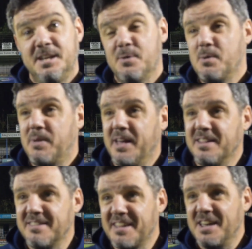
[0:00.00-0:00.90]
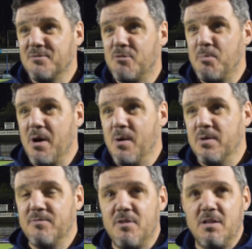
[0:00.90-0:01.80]
Yeah, we play entertaining football.
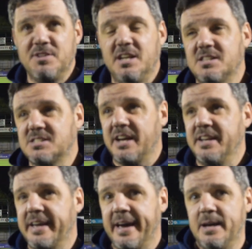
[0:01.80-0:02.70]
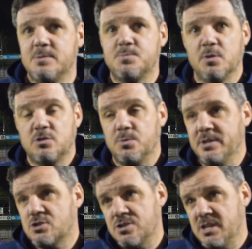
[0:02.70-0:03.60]
We're involved in entertaining games, but to
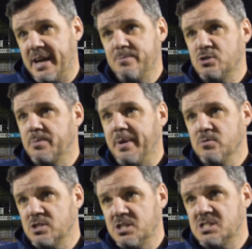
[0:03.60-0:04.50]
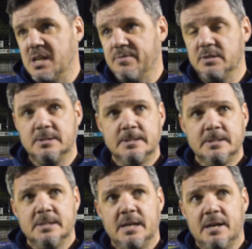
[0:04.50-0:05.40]
win 3 games on the bounce at this level
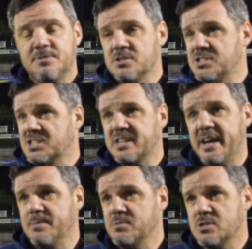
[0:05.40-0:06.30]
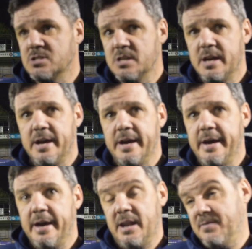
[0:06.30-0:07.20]
after 6 games
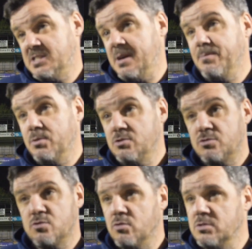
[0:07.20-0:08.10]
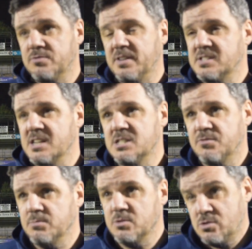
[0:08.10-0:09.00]
and have a 10 points return is
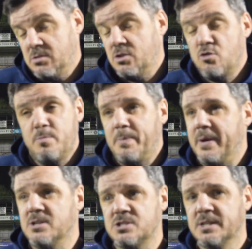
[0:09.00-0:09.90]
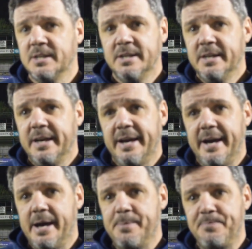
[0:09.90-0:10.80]
fantastic from the group of players.
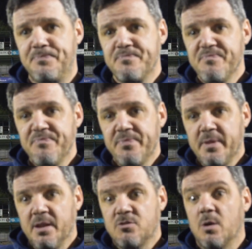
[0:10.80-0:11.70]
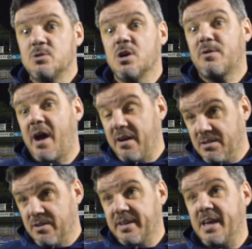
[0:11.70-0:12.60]
I thought we showed
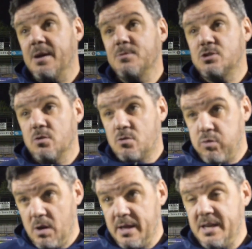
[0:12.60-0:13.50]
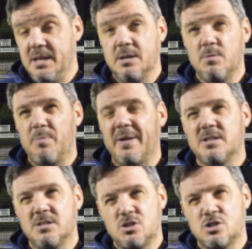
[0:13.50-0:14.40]
character again, we showed quality. We
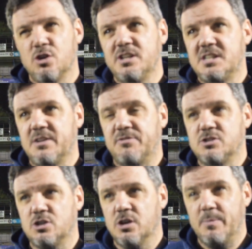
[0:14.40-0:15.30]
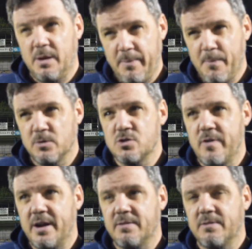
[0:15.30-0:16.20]
played slightly different tonight, played a bit more
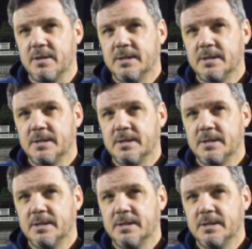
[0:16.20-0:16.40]
direct.